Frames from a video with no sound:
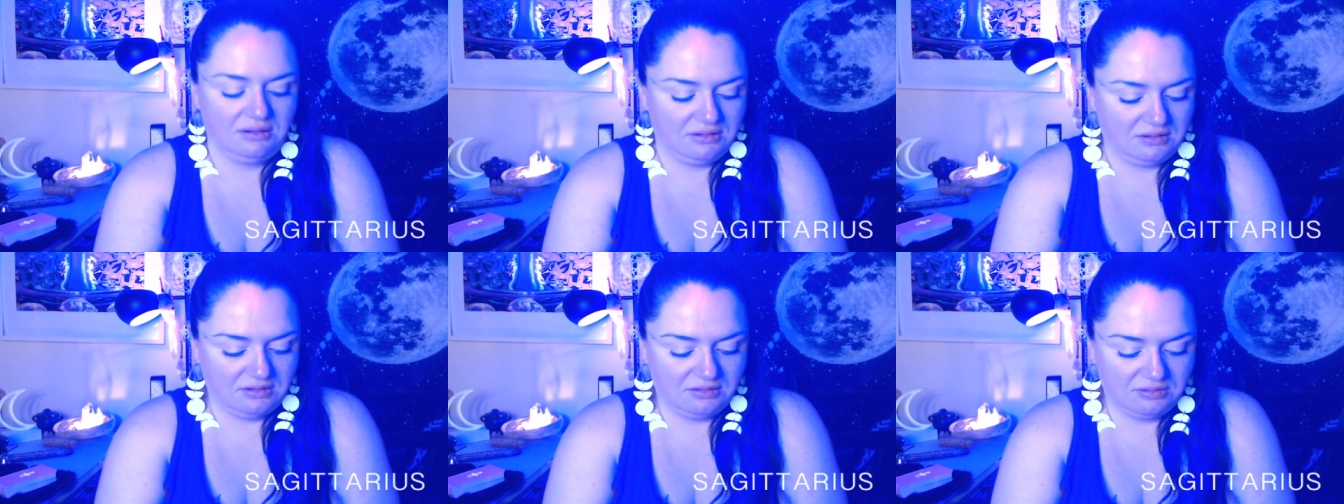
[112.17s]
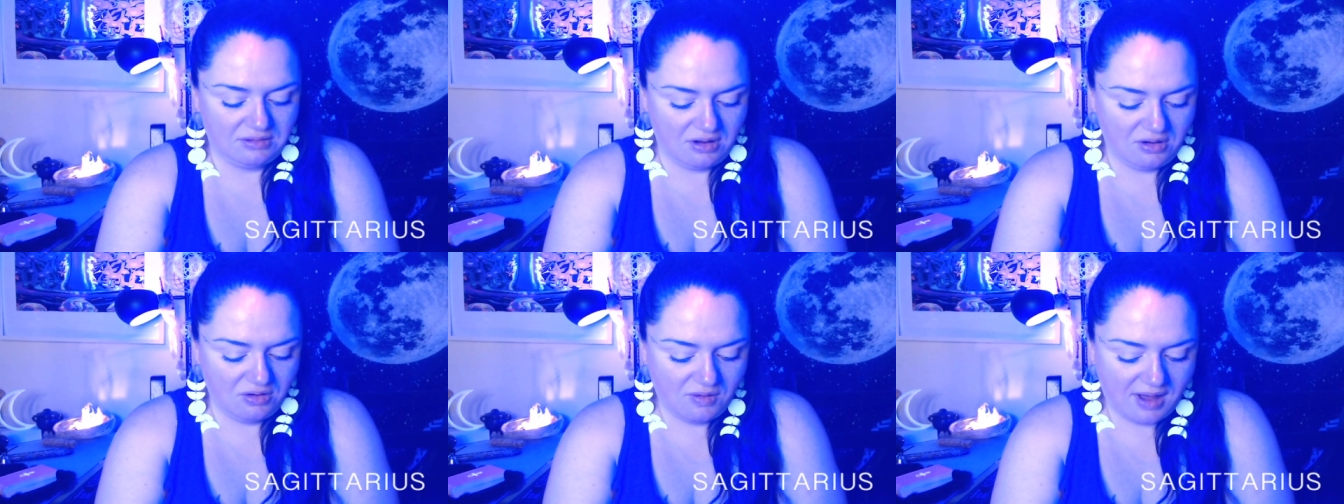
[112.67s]

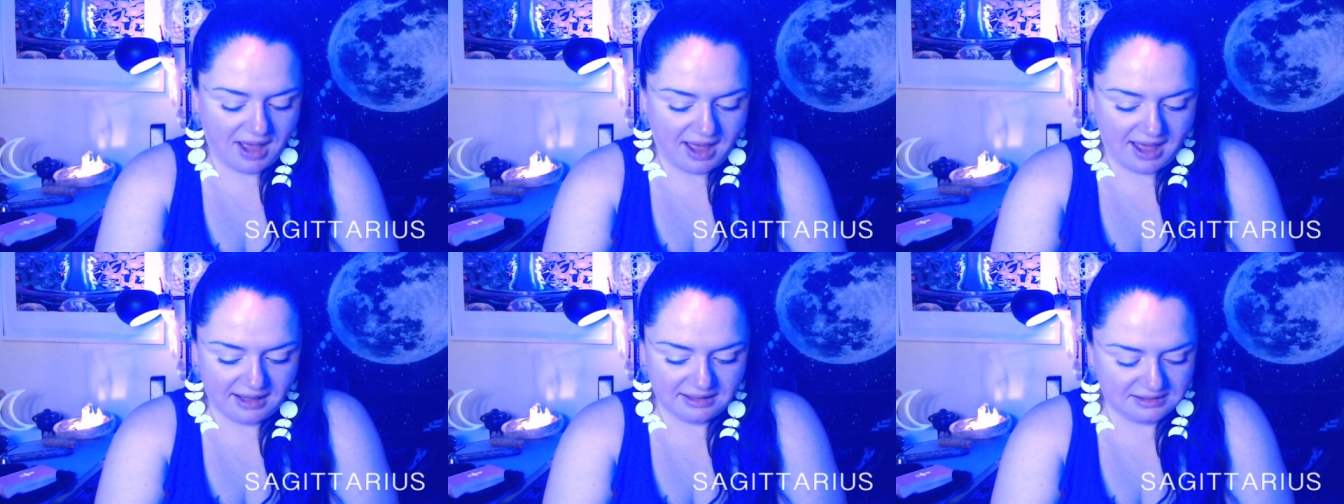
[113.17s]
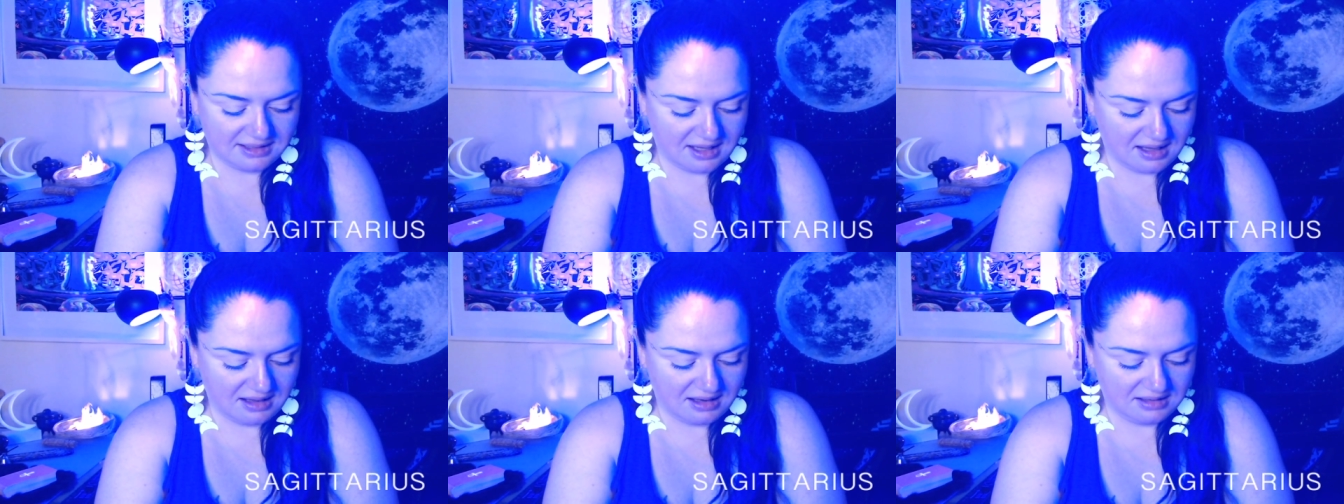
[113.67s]
Crow, Axe,
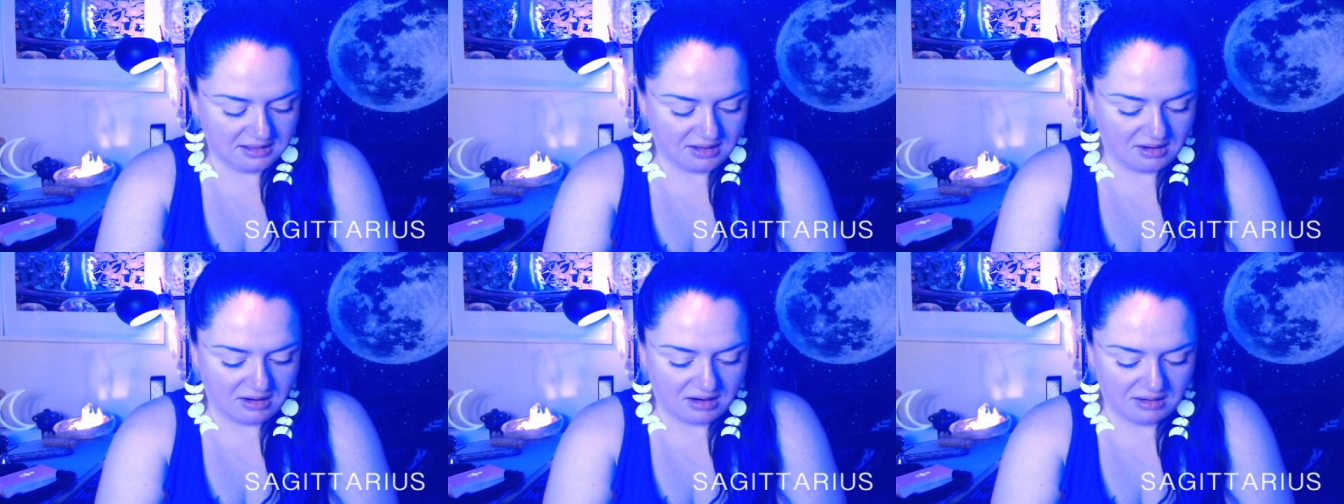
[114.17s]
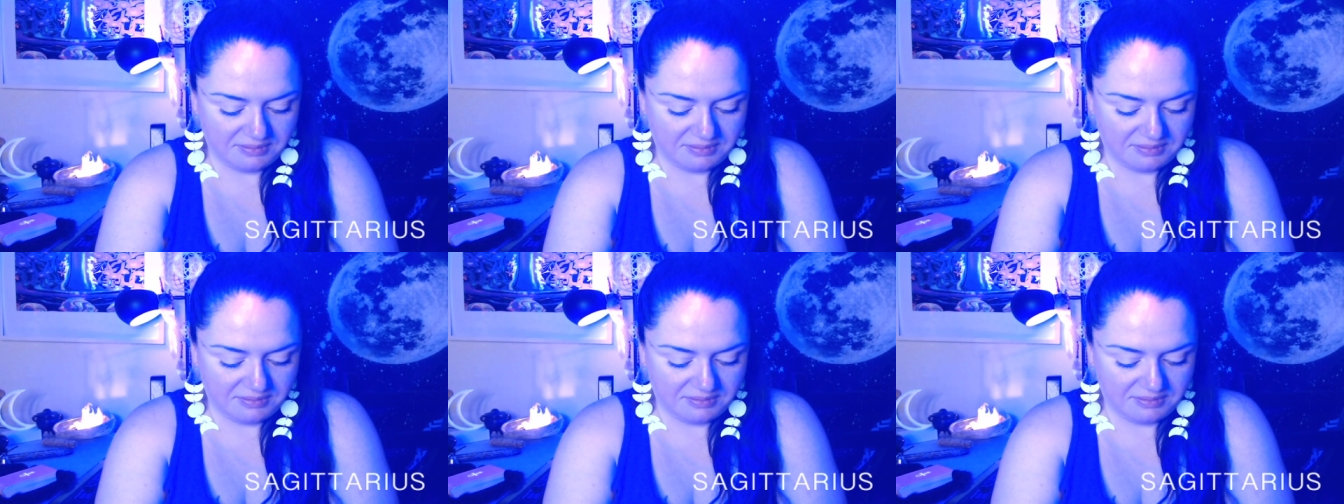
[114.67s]
and Harp.